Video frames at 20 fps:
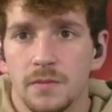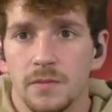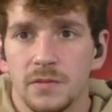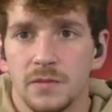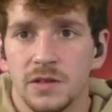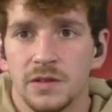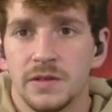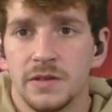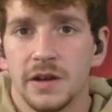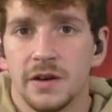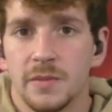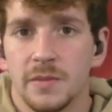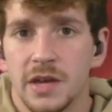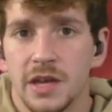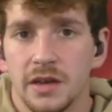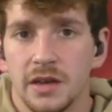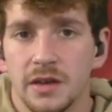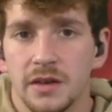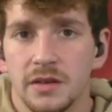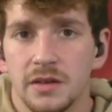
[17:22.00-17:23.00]
You tell
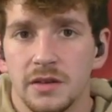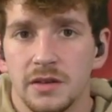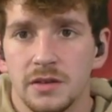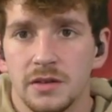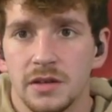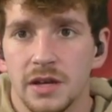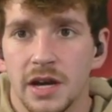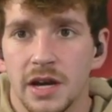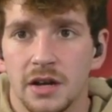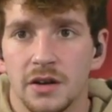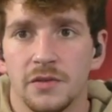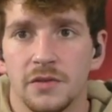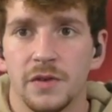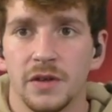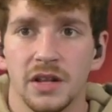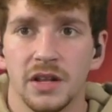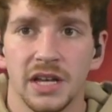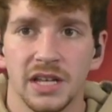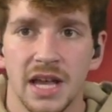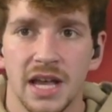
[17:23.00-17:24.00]
me. I don't
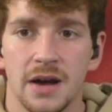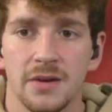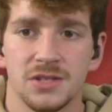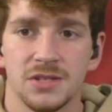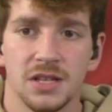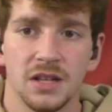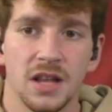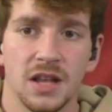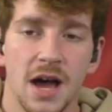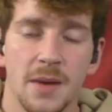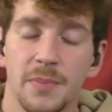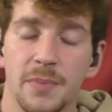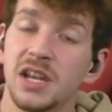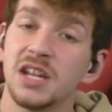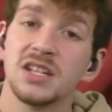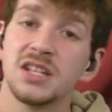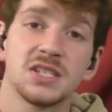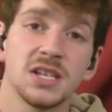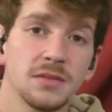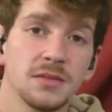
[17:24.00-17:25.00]
feel like that was a lot, but
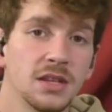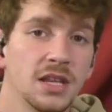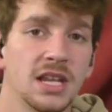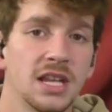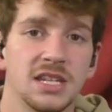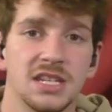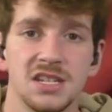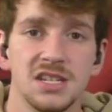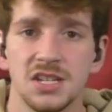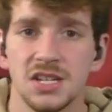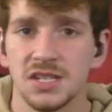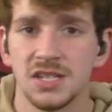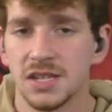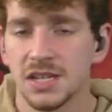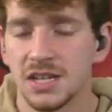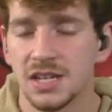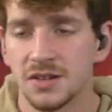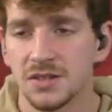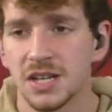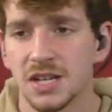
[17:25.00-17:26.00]
it's something that TJ's,
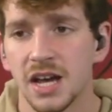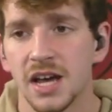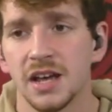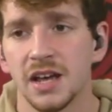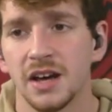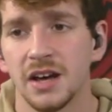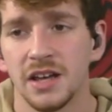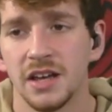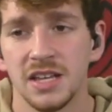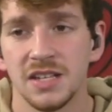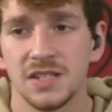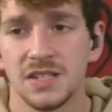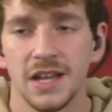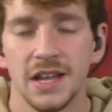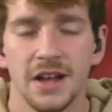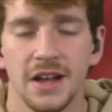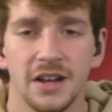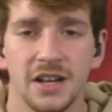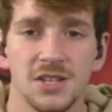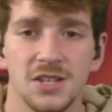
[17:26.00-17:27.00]
it's got, he's got
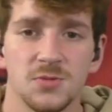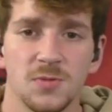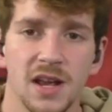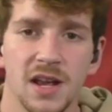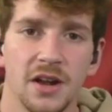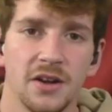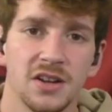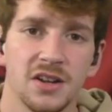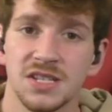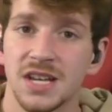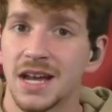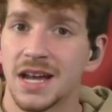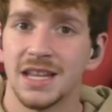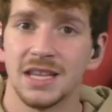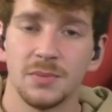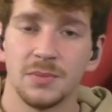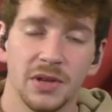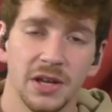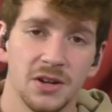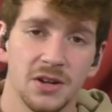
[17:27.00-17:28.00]
it on his radar. He's got it in
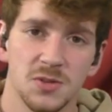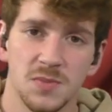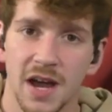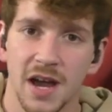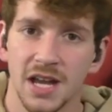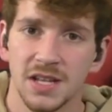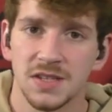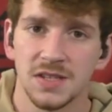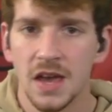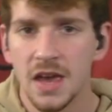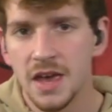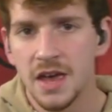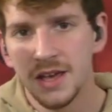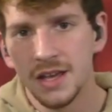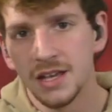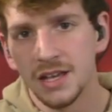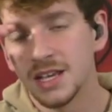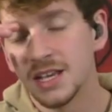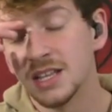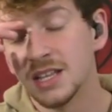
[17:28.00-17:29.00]
the players' minds.
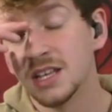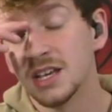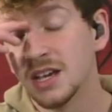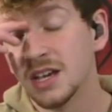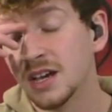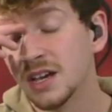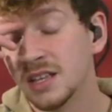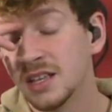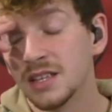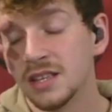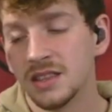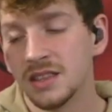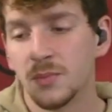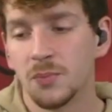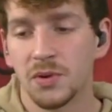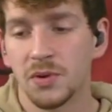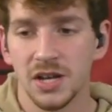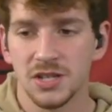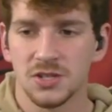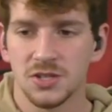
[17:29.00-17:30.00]
In the
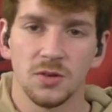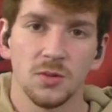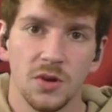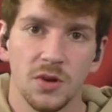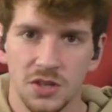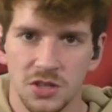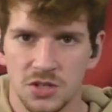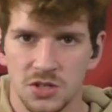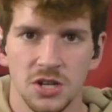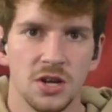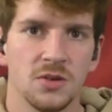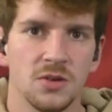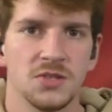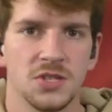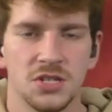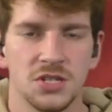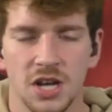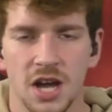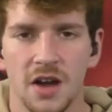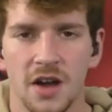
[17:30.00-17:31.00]
presser with Jones
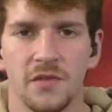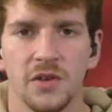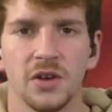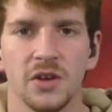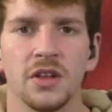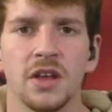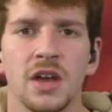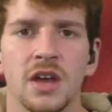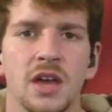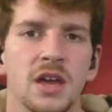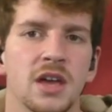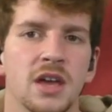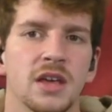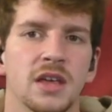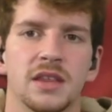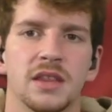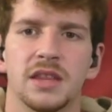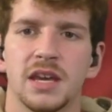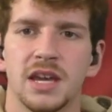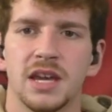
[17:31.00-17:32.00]
and Chatfield,
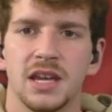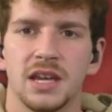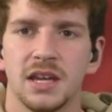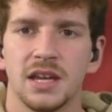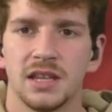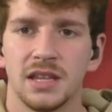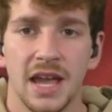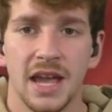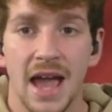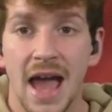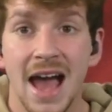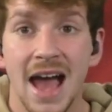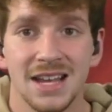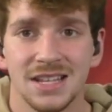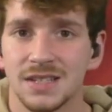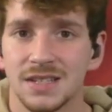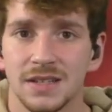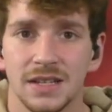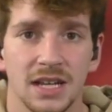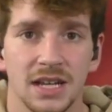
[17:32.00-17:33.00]
they
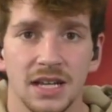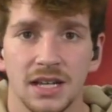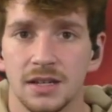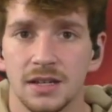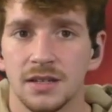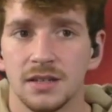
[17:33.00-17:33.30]
asked like,